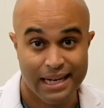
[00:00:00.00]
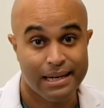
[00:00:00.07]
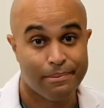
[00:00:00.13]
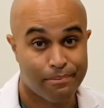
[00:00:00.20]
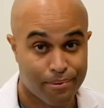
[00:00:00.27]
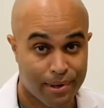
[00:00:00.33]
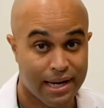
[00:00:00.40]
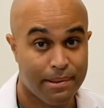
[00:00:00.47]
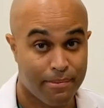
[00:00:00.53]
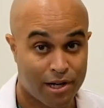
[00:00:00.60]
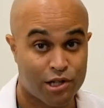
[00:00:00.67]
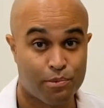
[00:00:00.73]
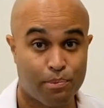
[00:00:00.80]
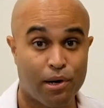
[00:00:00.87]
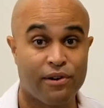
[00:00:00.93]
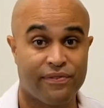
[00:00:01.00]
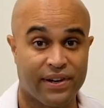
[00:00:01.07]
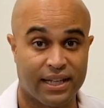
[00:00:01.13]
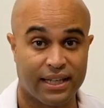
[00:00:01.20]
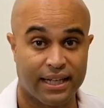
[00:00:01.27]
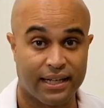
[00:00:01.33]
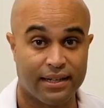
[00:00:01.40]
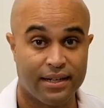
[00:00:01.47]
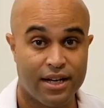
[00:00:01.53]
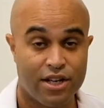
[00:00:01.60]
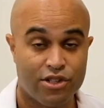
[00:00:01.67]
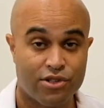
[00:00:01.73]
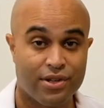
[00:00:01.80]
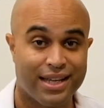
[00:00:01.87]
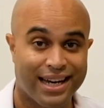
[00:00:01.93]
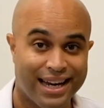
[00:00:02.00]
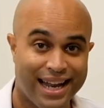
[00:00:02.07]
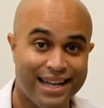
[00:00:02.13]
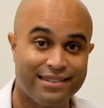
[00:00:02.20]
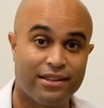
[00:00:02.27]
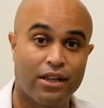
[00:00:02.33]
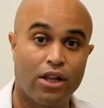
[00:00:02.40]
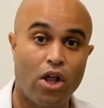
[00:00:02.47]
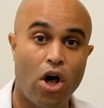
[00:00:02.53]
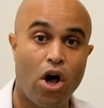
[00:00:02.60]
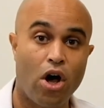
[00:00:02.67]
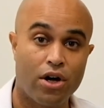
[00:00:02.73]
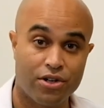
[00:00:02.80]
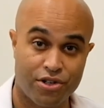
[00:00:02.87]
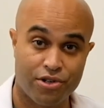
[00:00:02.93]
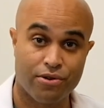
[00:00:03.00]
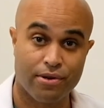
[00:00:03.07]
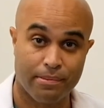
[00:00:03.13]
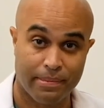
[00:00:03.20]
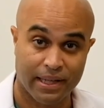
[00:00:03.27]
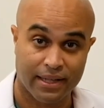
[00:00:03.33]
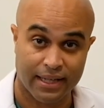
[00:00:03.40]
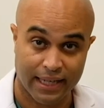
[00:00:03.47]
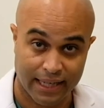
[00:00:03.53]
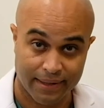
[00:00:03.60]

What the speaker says: pretty much perfectly so that it has long durability.